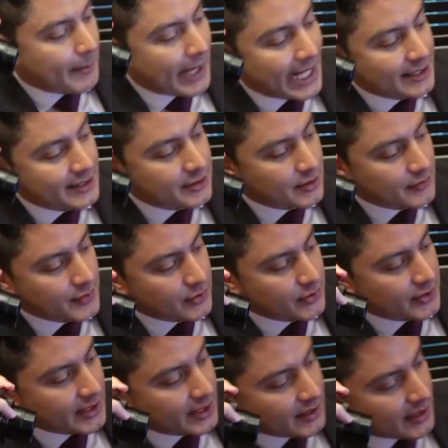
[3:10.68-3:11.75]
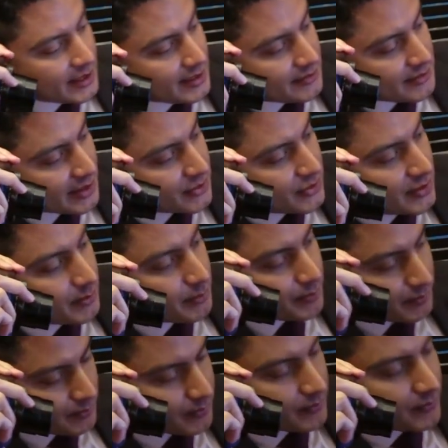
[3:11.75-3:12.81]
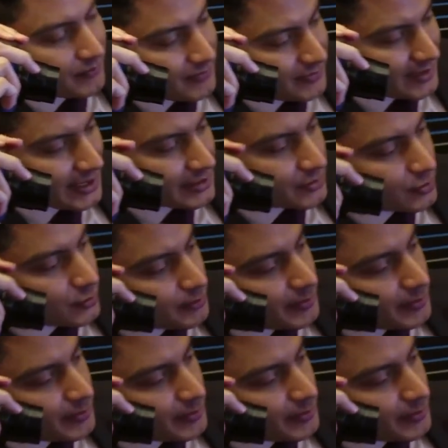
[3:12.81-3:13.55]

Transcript: balance of your skin, and it's actually not too